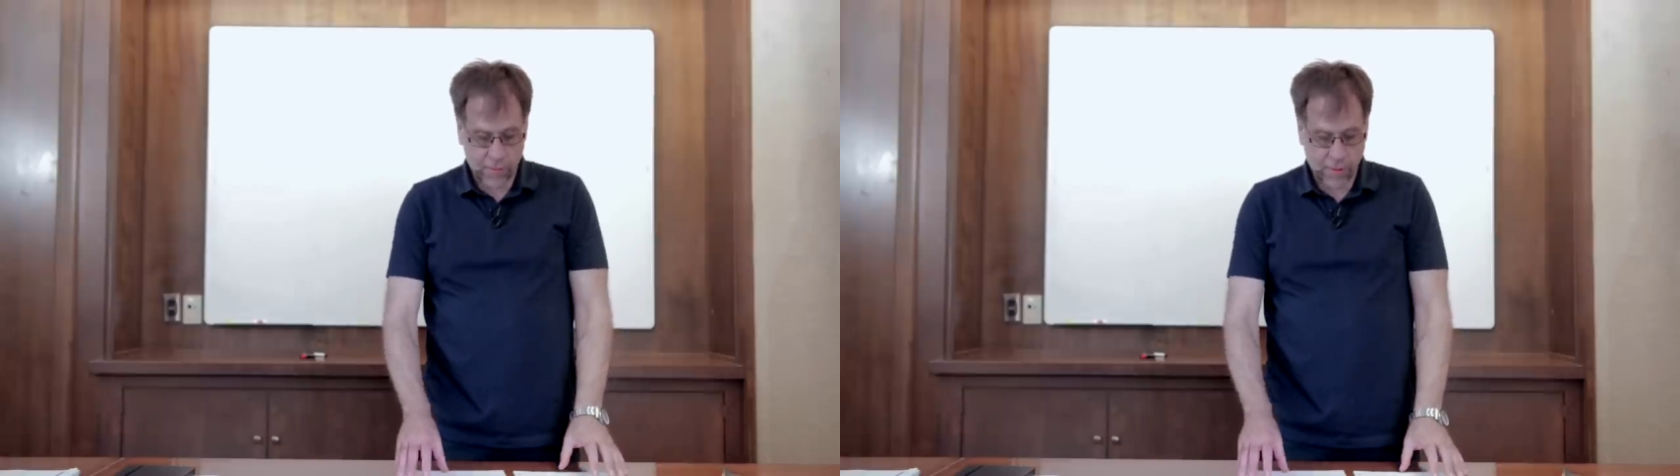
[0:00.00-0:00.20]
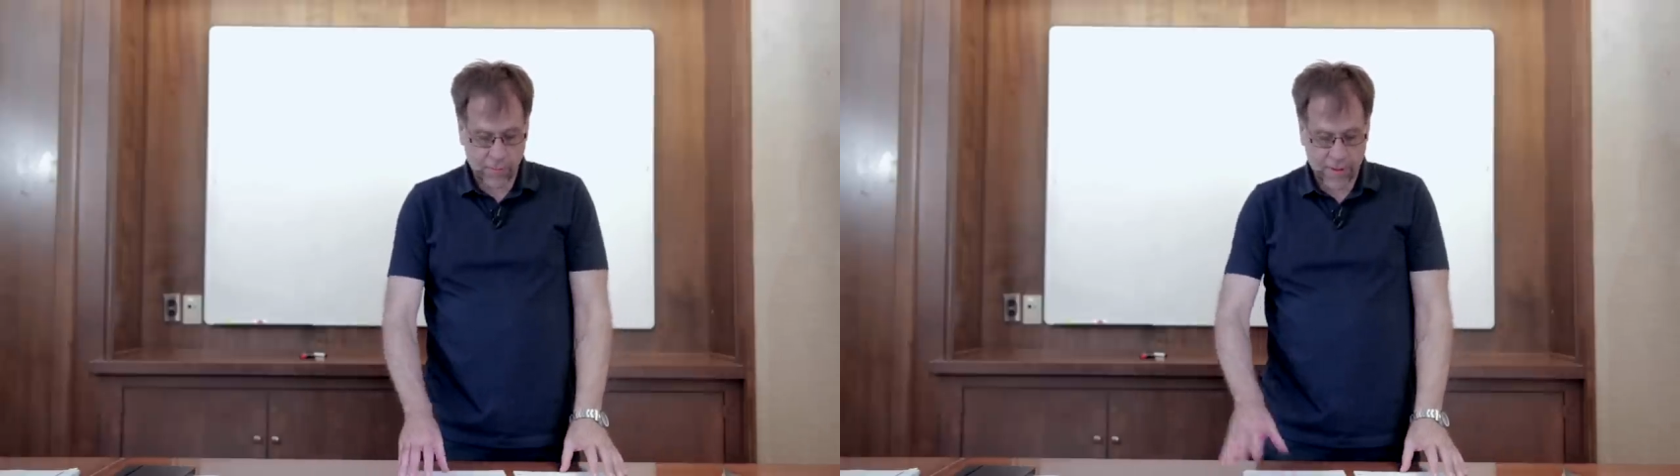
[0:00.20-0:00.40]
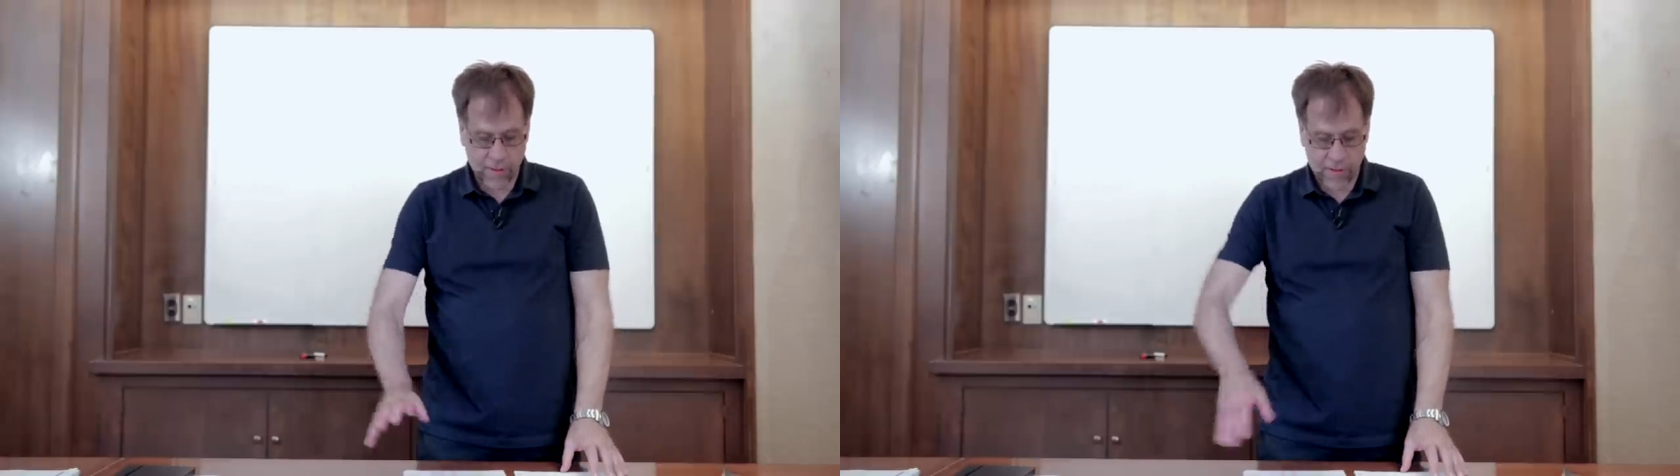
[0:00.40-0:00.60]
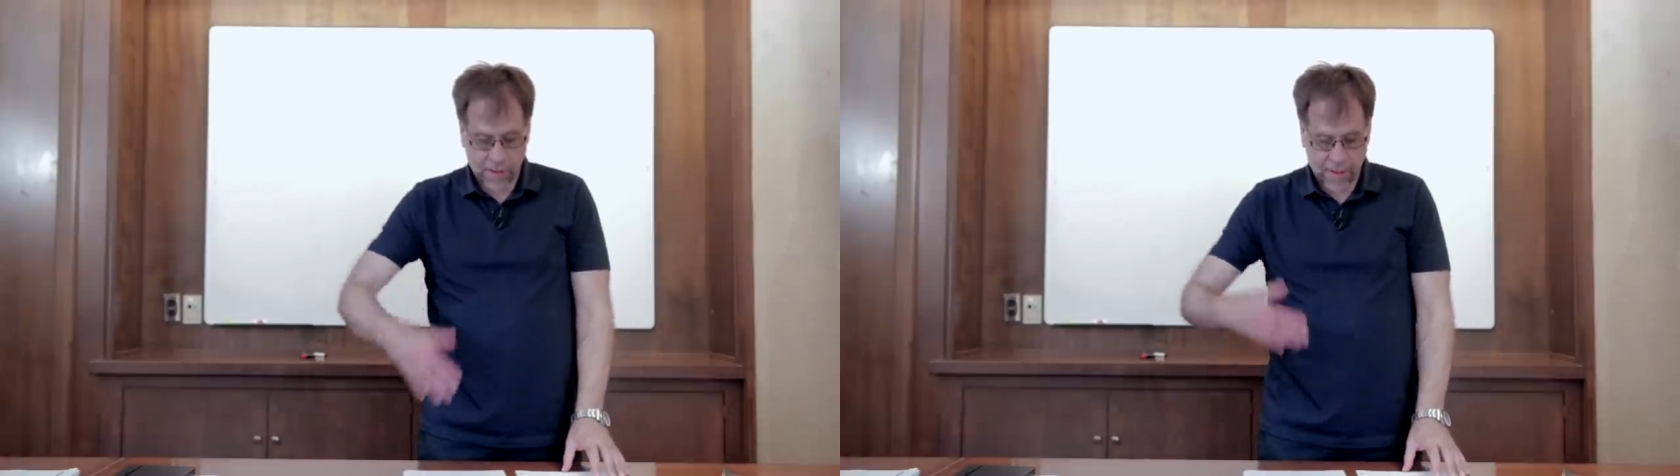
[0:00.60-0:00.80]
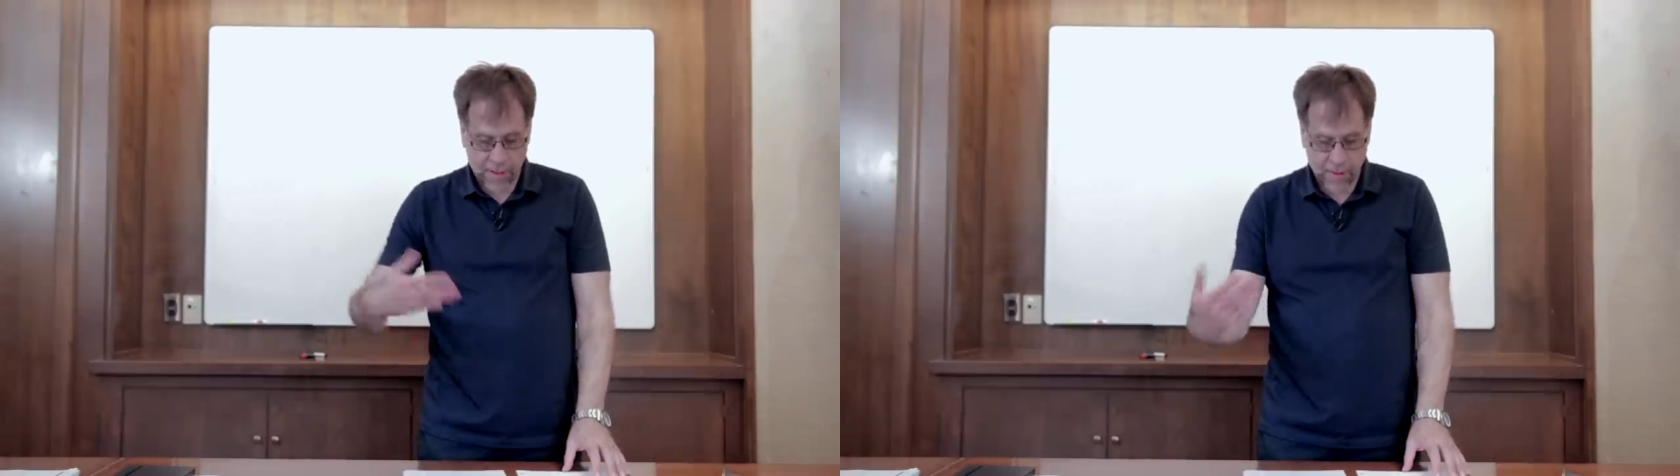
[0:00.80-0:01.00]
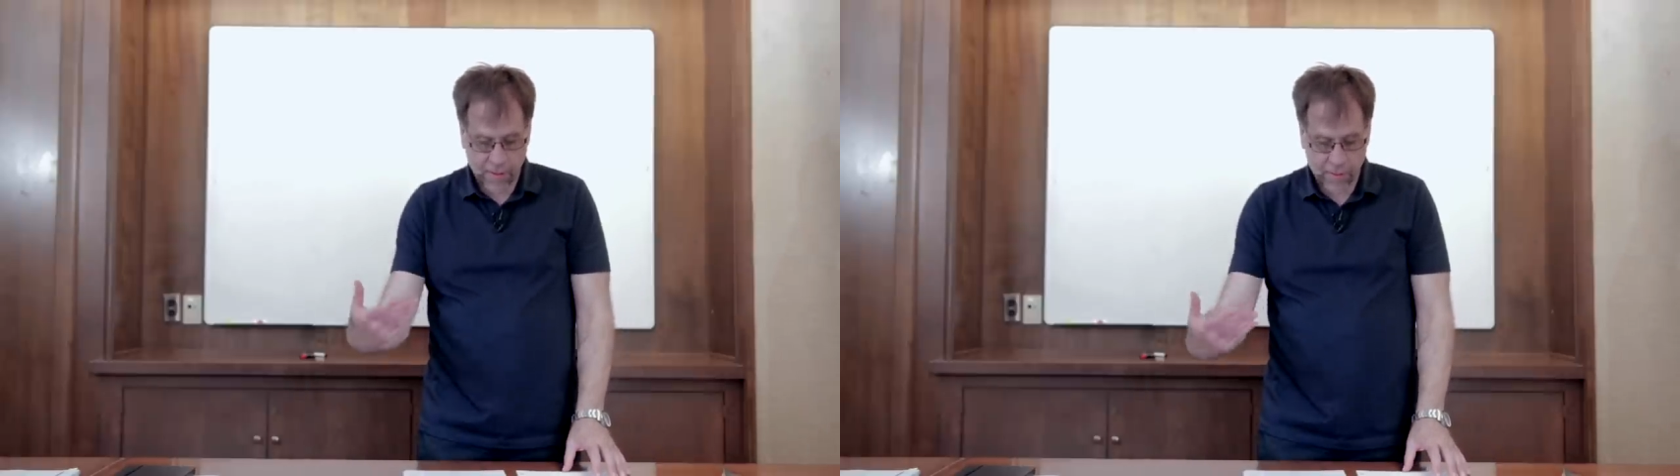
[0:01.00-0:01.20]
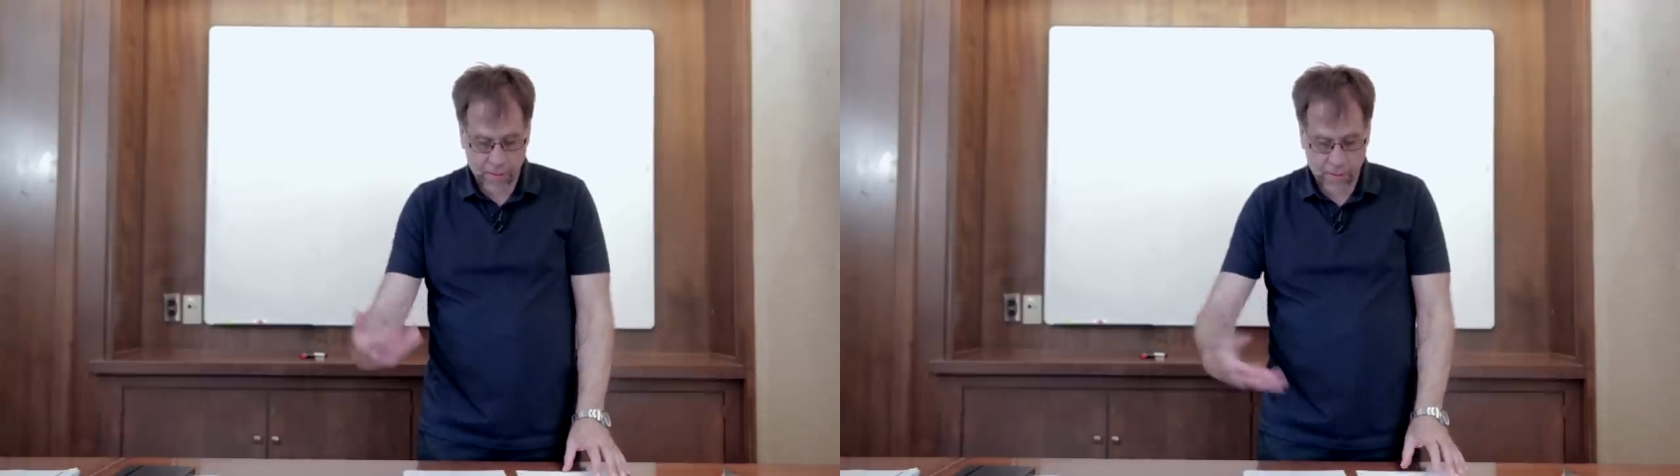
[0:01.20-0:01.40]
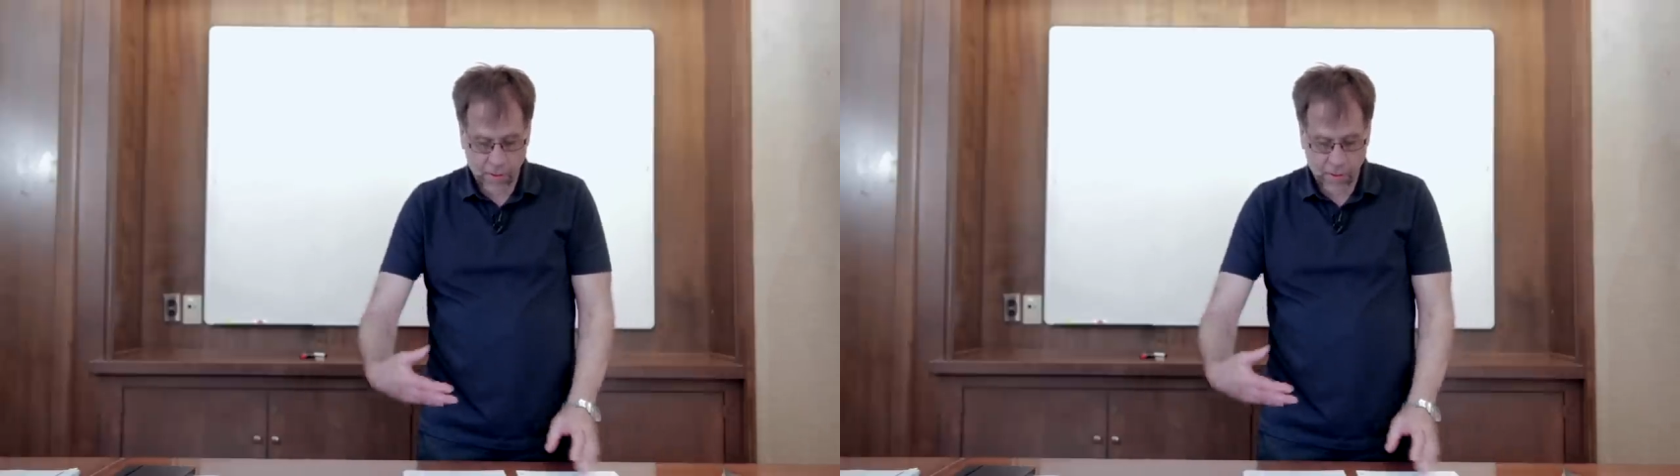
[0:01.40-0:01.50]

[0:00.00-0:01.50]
I made, an, again, another